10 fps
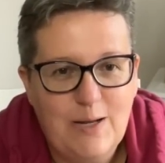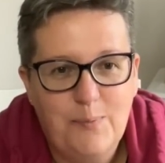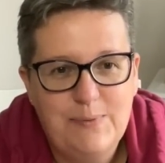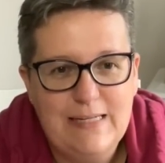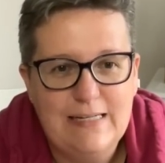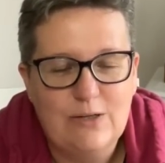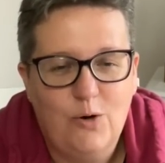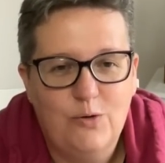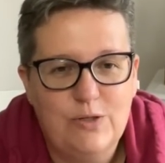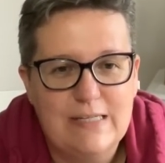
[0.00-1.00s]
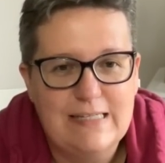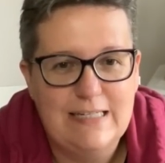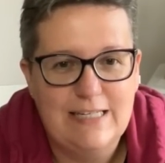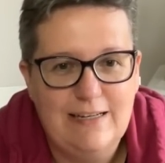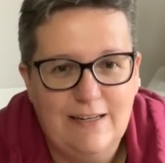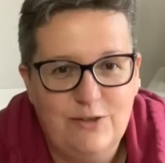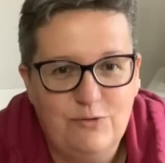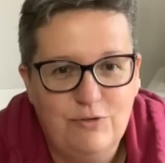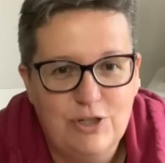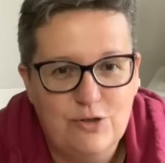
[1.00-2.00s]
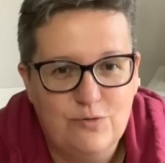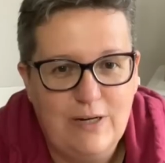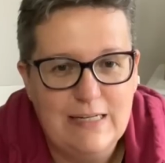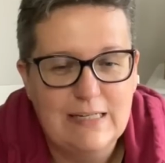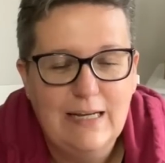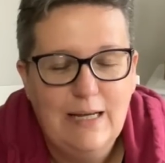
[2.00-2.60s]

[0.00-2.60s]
update on Stitch in London retreat,